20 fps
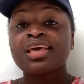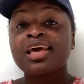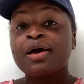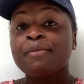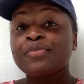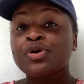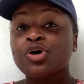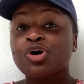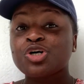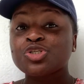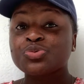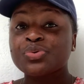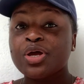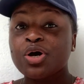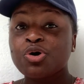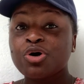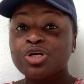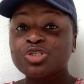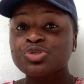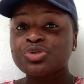because when you're
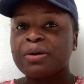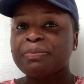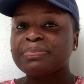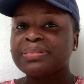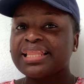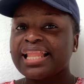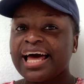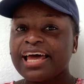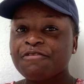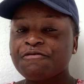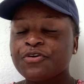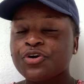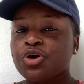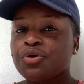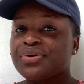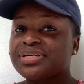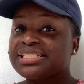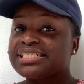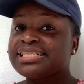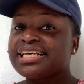going to apply for your
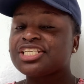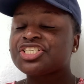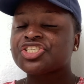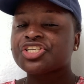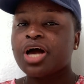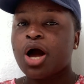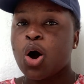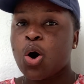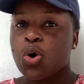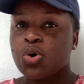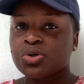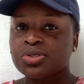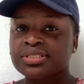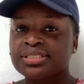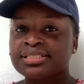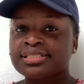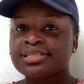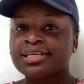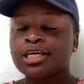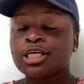residential
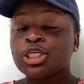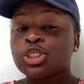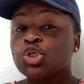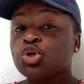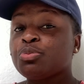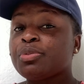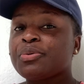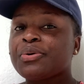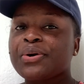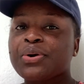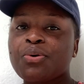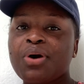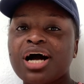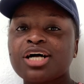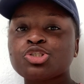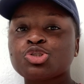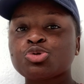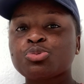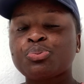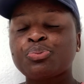halls, you'll be required
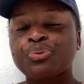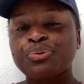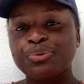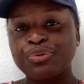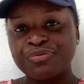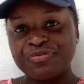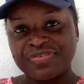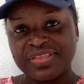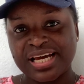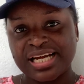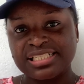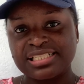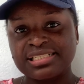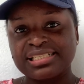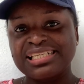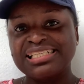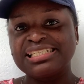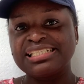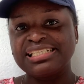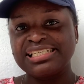to prove that
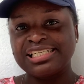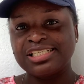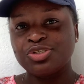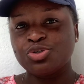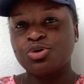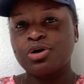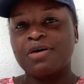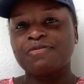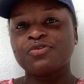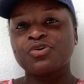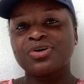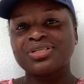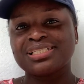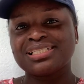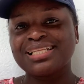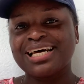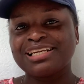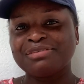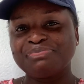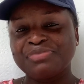indeed you have gotten
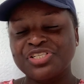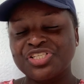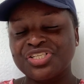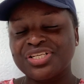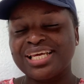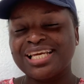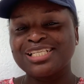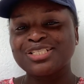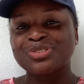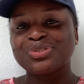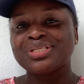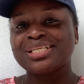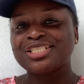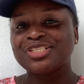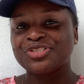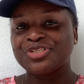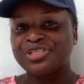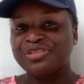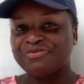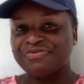admission into
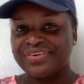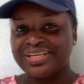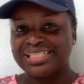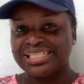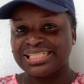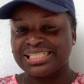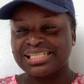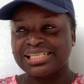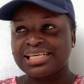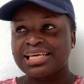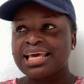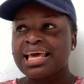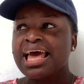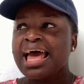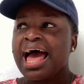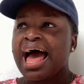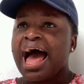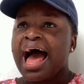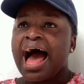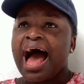this university.
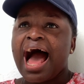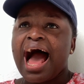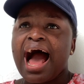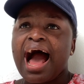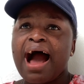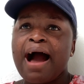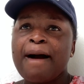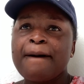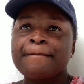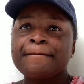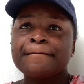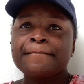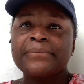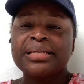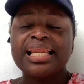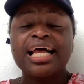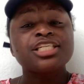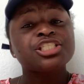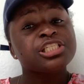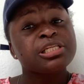
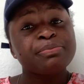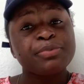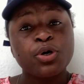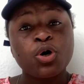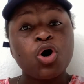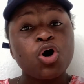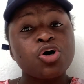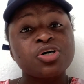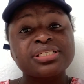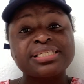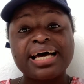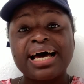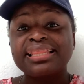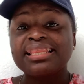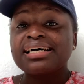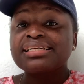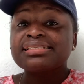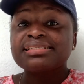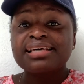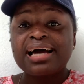Largely because at
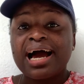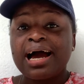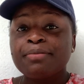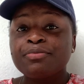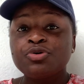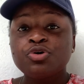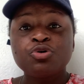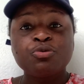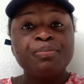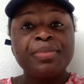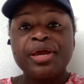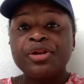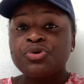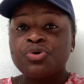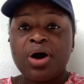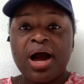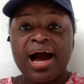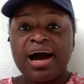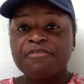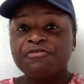that time you may
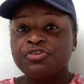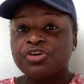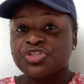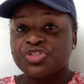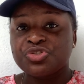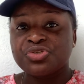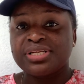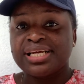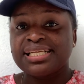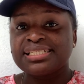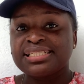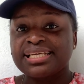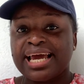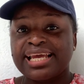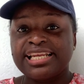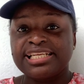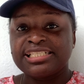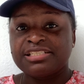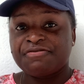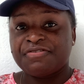not have your student
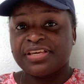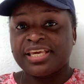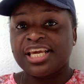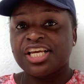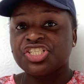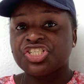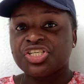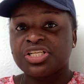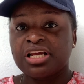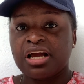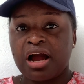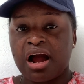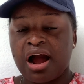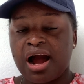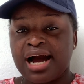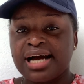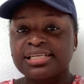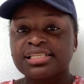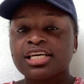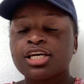identification card